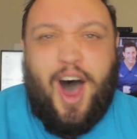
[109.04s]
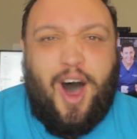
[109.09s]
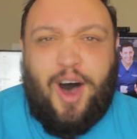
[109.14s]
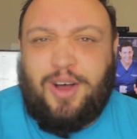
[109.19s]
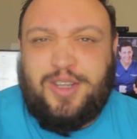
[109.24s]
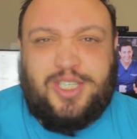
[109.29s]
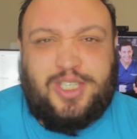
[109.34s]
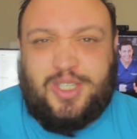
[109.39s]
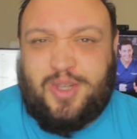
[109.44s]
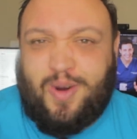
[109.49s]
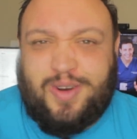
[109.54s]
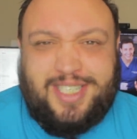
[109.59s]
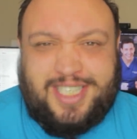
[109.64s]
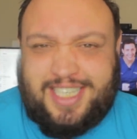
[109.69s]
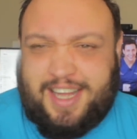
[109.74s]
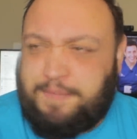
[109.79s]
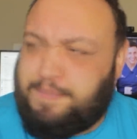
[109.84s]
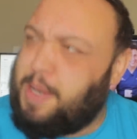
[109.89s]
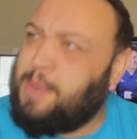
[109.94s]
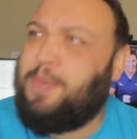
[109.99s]
all sorts of
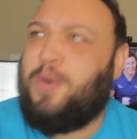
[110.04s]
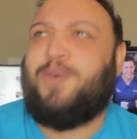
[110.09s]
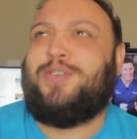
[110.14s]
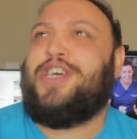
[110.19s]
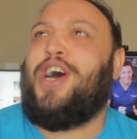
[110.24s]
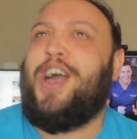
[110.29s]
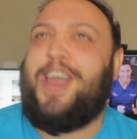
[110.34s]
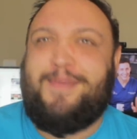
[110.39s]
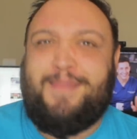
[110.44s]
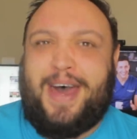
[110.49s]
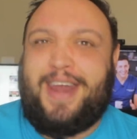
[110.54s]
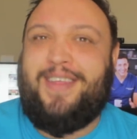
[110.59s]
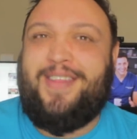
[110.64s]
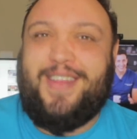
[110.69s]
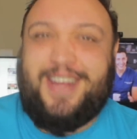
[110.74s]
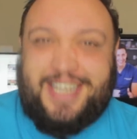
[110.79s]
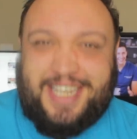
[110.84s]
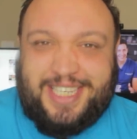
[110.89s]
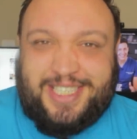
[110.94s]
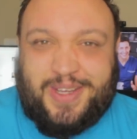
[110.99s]
stuff. People were talking about it in
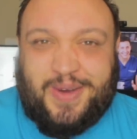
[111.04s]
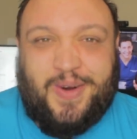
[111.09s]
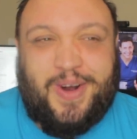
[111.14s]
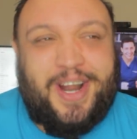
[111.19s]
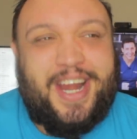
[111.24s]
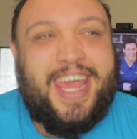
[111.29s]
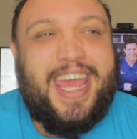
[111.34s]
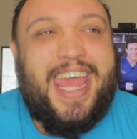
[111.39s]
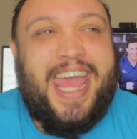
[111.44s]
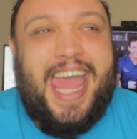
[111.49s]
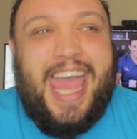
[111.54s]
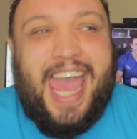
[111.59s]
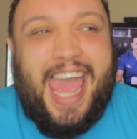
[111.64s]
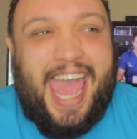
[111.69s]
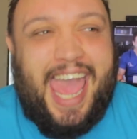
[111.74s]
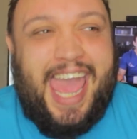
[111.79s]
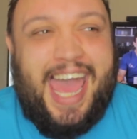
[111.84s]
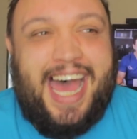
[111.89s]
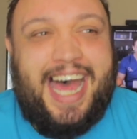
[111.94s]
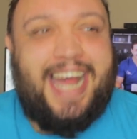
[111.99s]
the Discord.
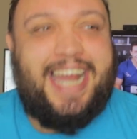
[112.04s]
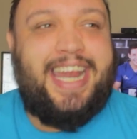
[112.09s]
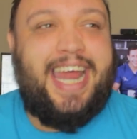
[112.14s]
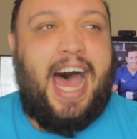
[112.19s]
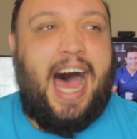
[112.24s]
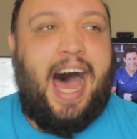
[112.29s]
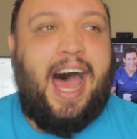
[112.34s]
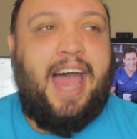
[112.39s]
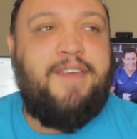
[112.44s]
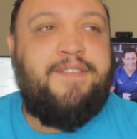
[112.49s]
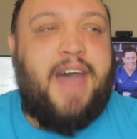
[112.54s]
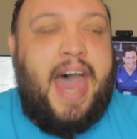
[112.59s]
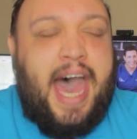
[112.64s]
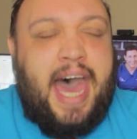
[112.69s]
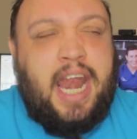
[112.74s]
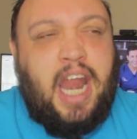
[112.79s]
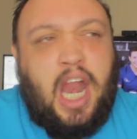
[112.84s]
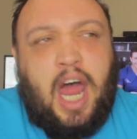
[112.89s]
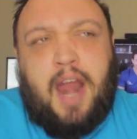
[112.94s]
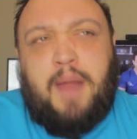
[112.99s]
And I've
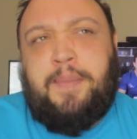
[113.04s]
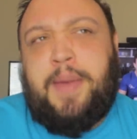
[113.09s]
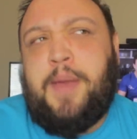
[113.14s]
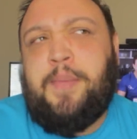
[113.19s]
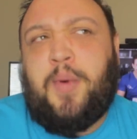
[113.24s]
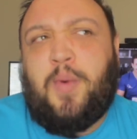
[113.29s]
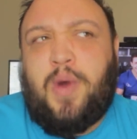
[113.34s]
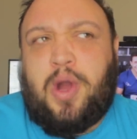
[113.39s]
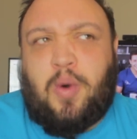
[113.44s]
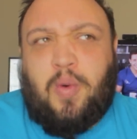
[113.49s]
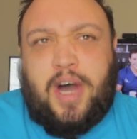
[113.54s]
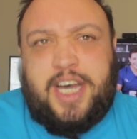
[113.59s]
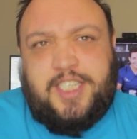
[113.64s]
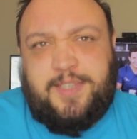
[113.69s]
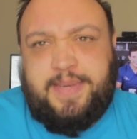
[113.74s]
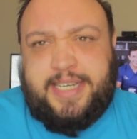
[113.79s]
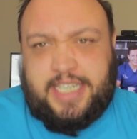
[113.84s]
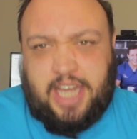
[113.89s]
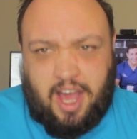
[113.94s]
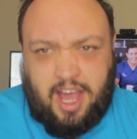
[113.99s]
had a lot of people
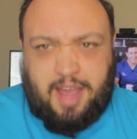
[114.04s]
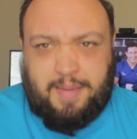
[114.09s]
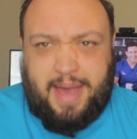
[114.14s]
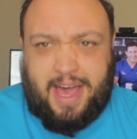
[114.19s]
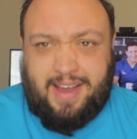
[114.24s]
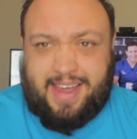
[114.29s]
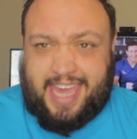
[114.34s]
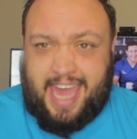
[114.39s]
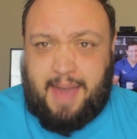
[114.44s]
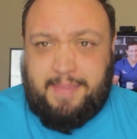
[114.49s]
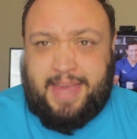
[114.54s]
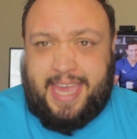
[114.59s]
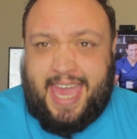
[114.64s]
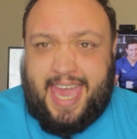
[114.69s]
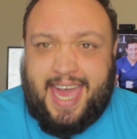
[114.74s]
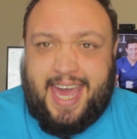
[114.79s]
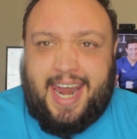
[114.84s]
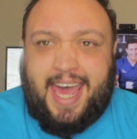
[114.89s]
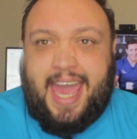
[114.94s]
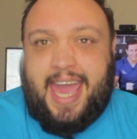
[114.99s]
request me talk about Gabbie
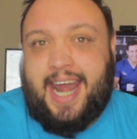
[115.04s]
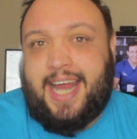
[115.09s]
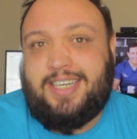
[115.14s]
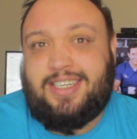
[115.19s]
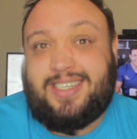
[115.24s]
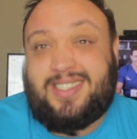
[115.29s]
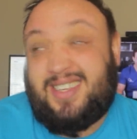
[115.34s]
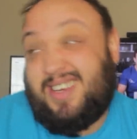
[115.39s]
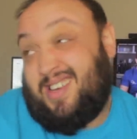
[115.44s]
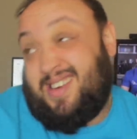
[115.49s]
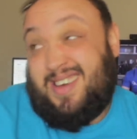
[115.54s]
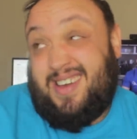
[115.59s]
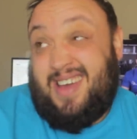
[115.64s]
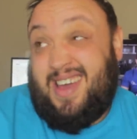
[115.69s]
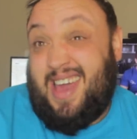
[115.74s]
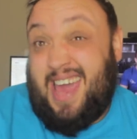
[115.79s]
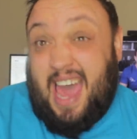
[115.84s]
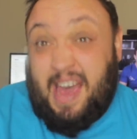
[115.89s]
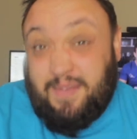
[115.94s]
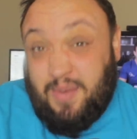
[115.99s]
Hanna and I just
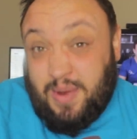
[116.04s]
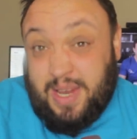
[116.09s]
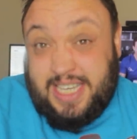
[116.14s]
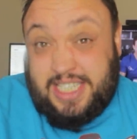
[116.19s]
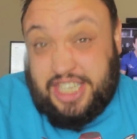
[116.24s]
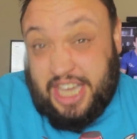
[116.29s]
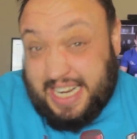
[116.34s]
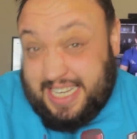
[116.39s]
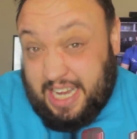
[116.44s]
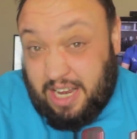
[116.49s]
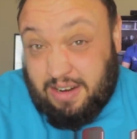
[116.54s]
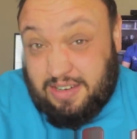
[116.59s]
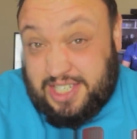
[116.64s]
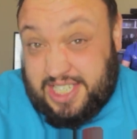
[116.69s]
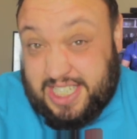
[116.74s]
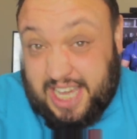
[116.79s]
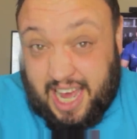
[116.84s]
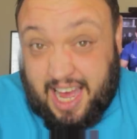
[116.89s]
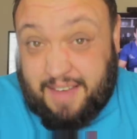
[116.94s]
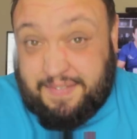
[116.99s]
haven't really checked out her
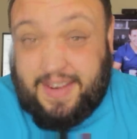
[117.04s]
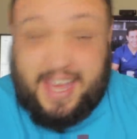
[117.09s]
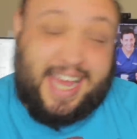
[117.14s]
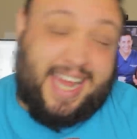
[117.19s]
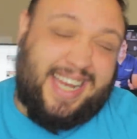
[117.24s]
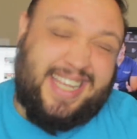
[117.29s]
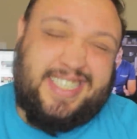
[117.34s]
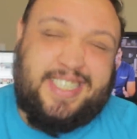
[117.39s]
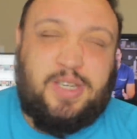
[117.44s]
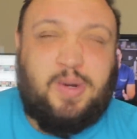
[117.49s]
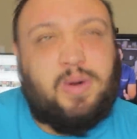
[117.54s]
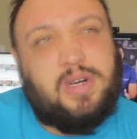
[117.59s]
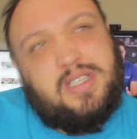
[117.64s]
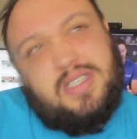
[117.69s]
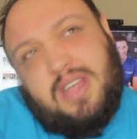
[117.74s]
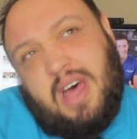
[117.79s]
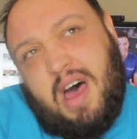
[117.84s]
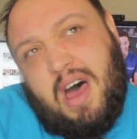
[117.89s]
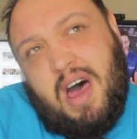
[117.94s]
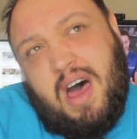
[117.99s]
stuff. Like I listened to her
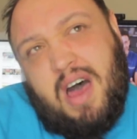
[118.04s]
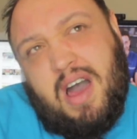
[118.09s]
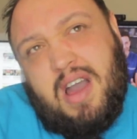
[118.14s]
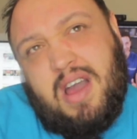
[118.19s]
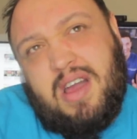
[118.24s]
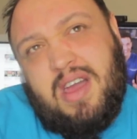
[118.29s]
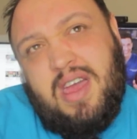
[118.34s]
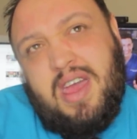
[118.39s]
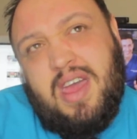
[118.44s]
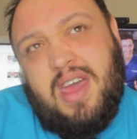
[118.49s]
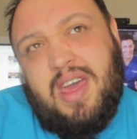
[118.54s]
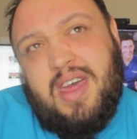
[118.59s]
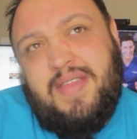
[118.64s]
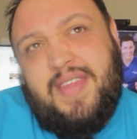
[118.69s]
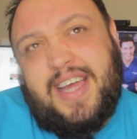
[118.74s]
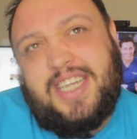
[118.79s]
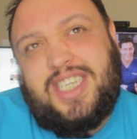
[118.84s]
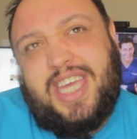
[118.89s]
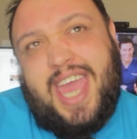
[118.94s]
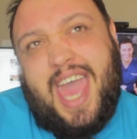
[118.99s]
song,
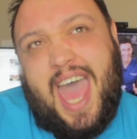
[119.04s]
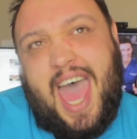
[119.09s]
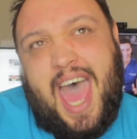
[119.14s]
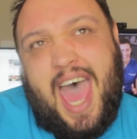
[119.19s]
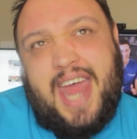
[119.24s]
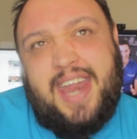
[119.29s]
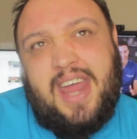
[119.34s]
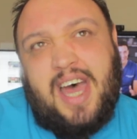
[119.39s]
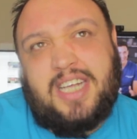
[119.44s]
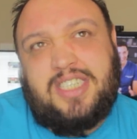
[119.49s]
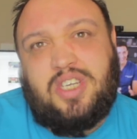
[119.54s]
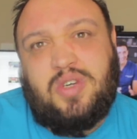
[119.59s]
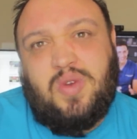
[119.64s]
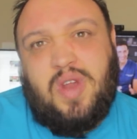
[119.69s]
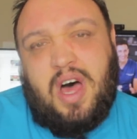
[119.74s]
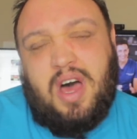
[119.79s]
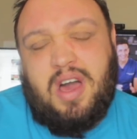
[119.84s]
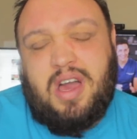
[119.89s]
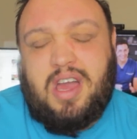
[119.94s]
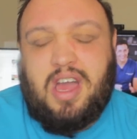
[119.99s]
that she had not too
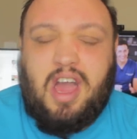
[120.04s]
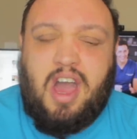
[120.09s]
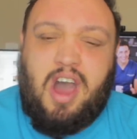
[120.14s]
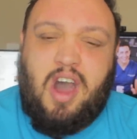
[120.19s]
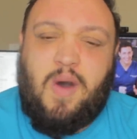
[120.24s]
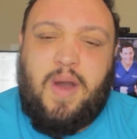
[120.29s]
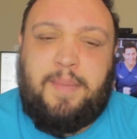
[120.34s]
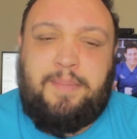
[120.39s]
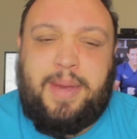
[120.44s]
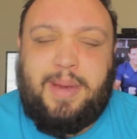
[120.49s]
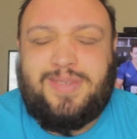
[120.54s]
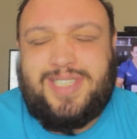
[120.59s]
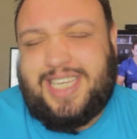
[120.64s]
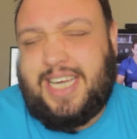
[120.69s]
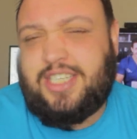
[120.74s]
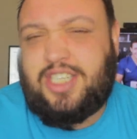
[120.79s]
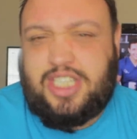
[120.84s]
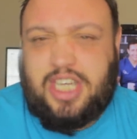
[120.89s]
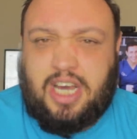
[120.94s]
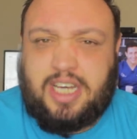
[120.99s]
long ago and people
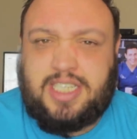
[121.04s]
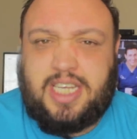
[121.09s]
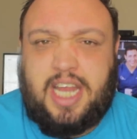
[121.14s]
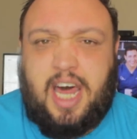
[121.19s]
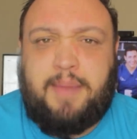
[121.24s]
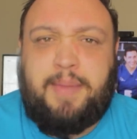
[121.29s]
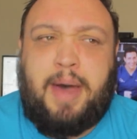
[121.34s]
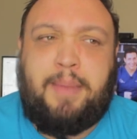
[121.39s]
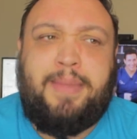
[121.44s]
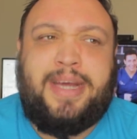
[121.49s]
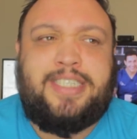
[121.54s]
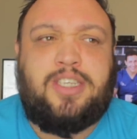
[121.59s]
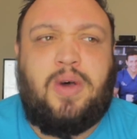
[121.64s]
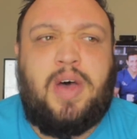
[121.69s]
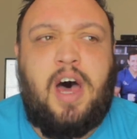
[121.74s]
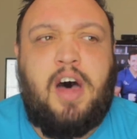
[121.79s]
say she talks a lot about mental